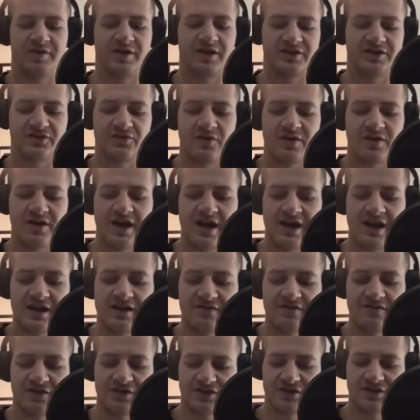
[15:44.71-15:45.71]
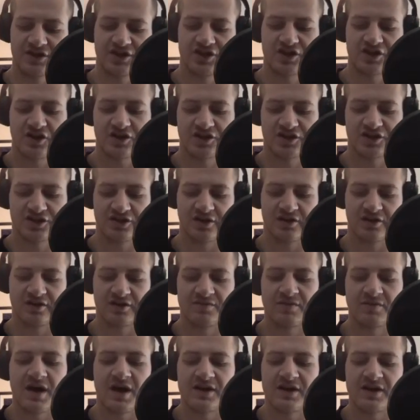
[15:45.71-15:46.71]
plus 180 versus Sean
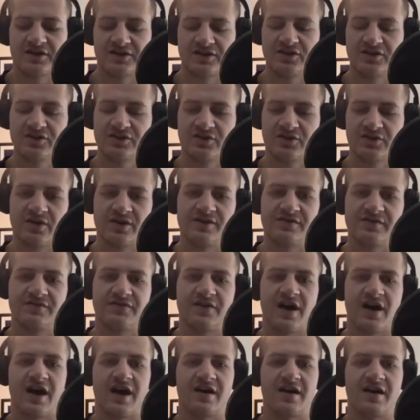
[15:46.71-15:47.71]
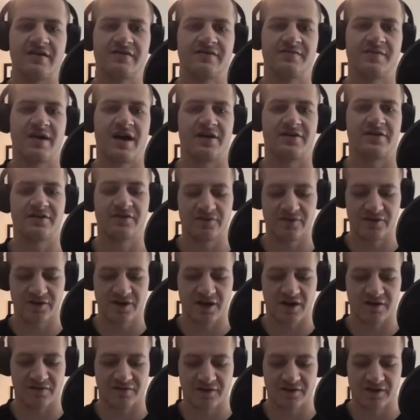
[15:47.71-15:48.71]
Strickland minus 225. Matthew, what do
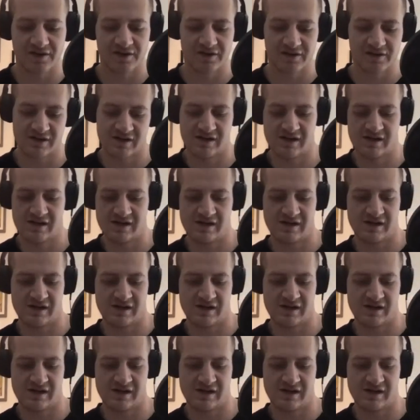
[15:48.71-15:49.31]
you got for us?